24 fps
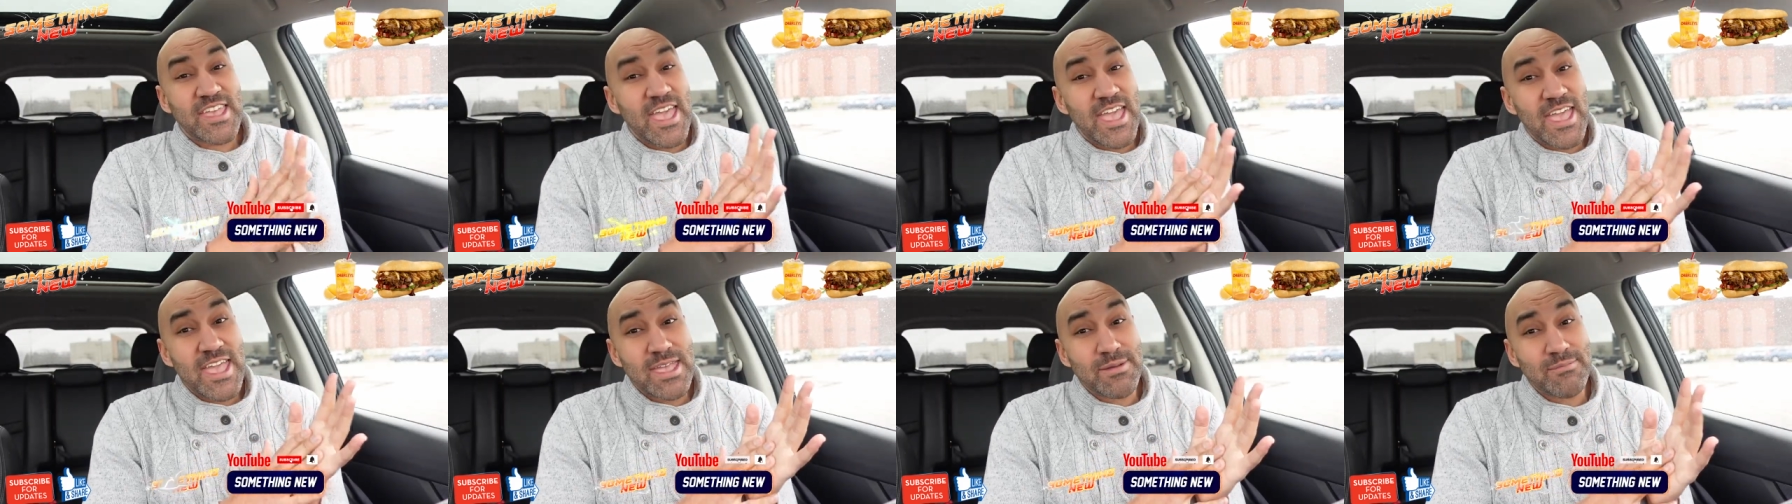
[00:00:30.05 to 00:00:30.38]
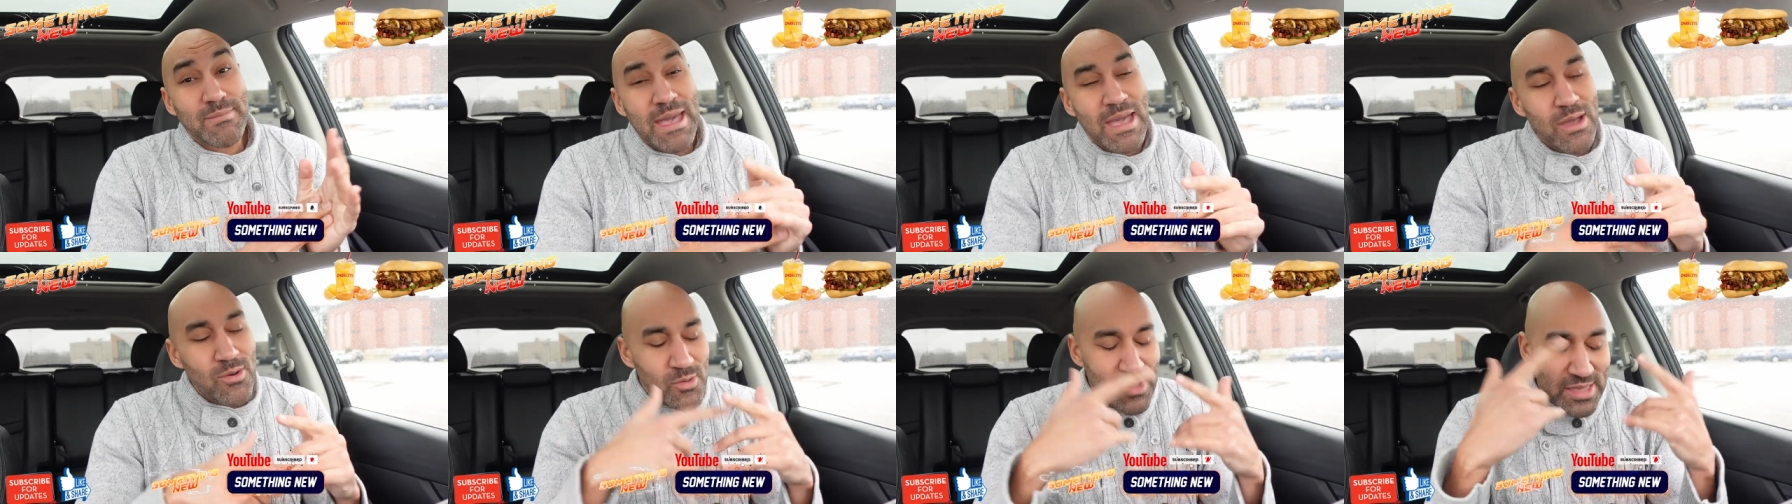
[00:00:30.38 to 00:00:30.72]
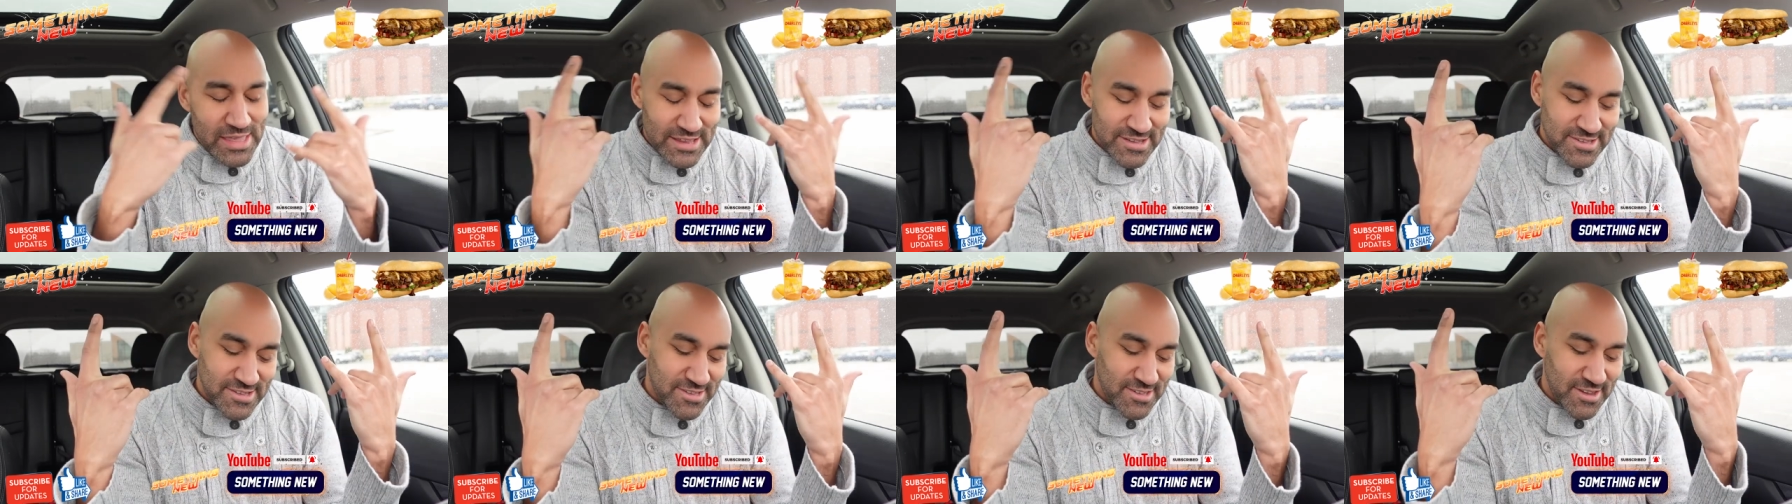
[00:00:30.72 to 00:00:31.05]
came out,
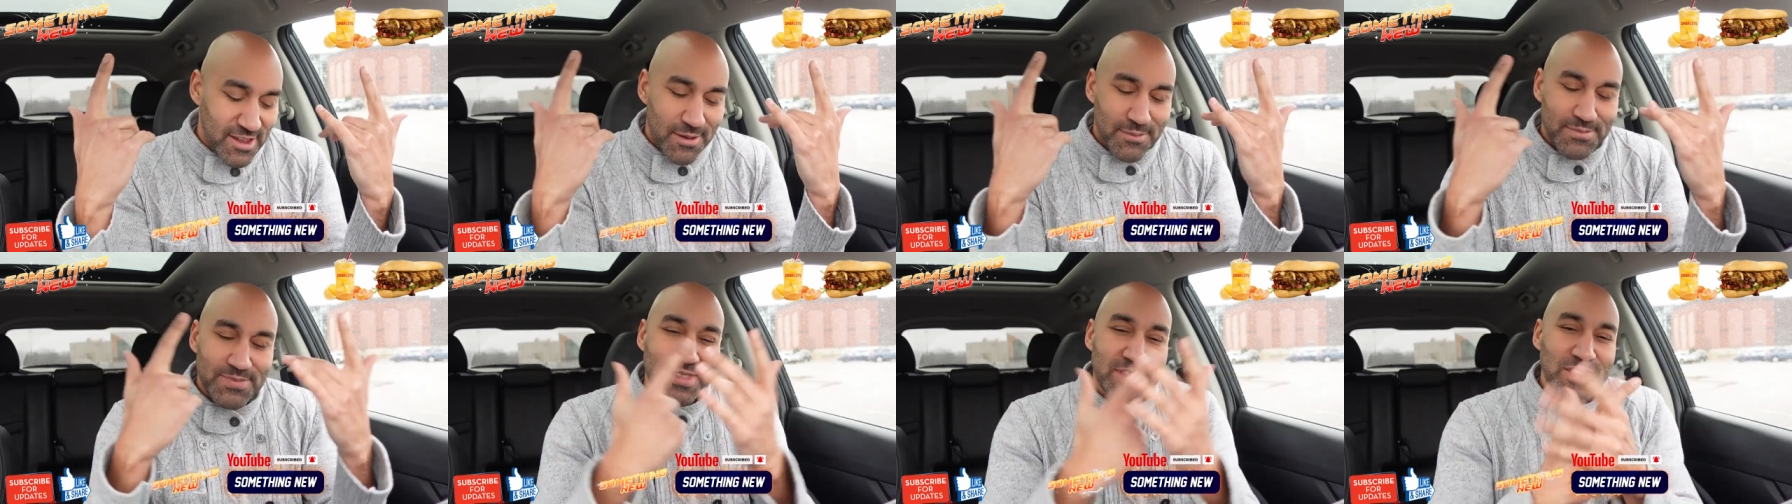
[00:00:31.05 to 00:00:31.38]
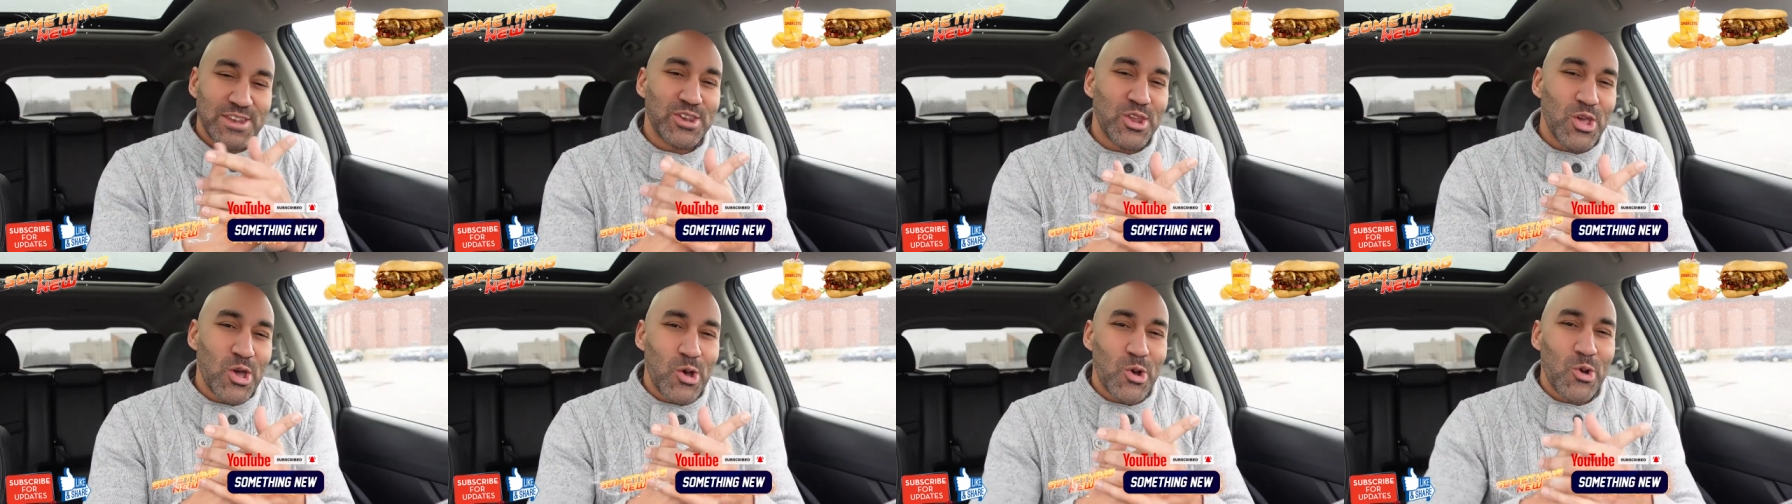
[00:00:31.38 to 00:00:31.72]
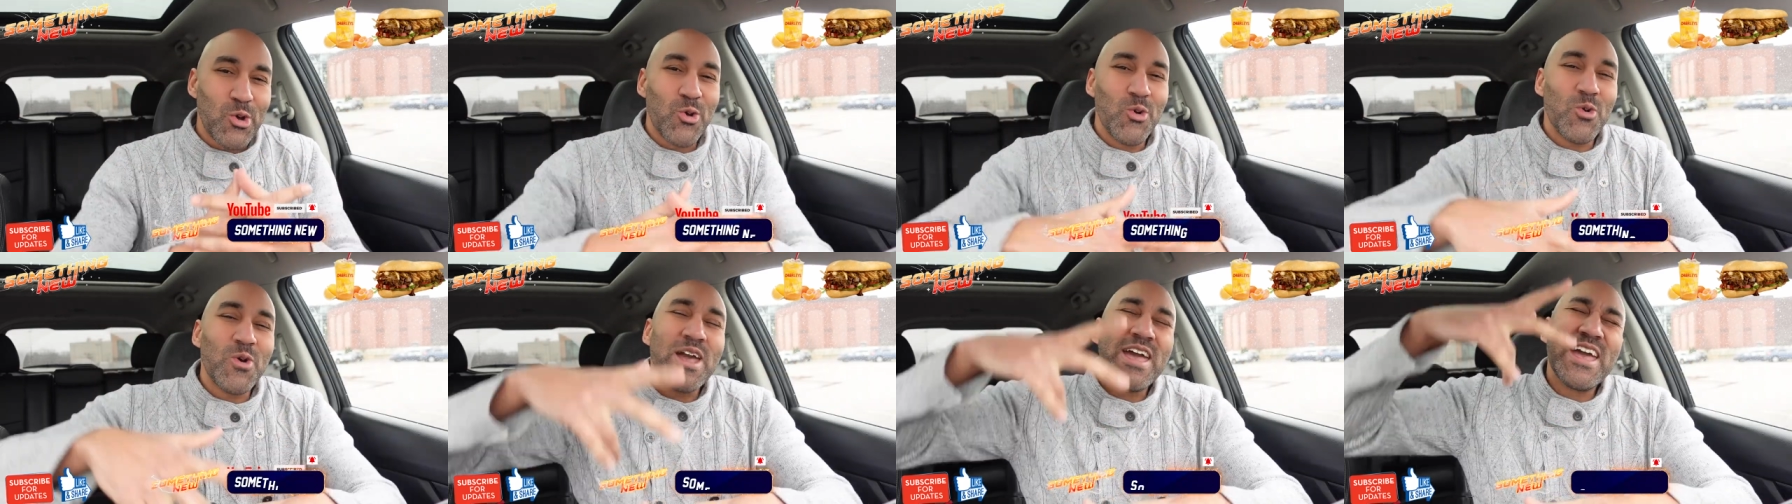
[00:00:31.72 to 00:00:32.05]
it's something
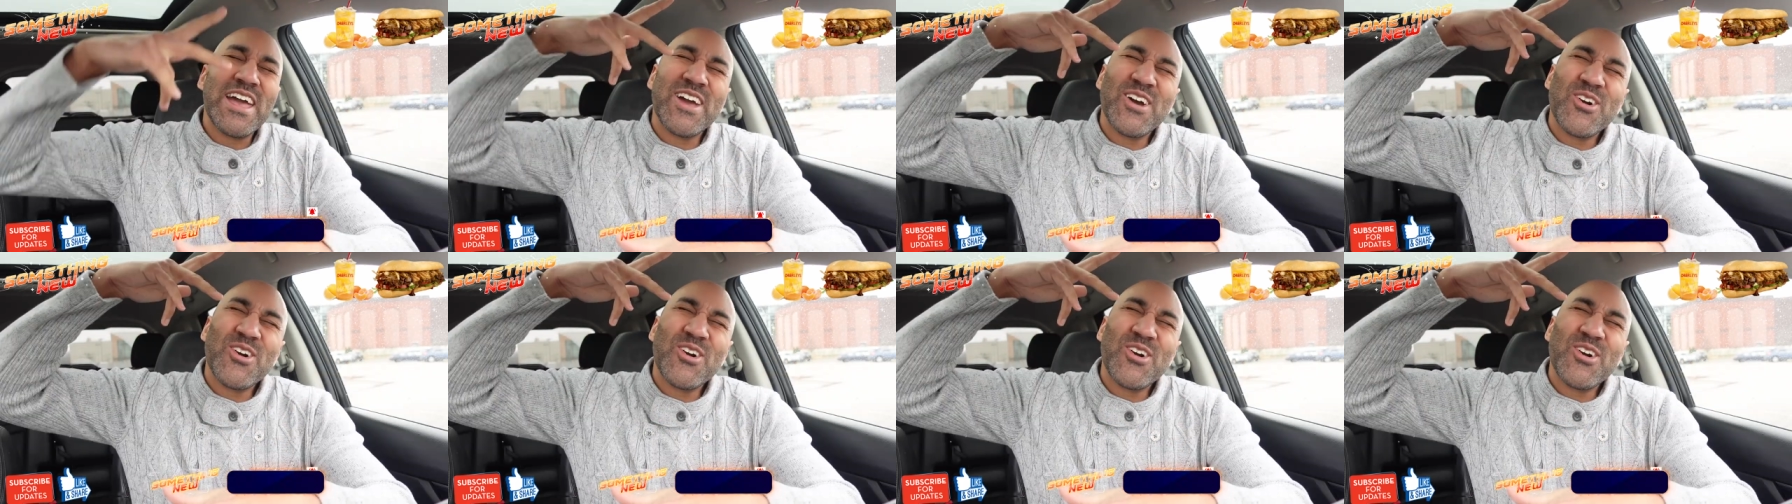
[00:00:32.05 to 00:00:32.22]
new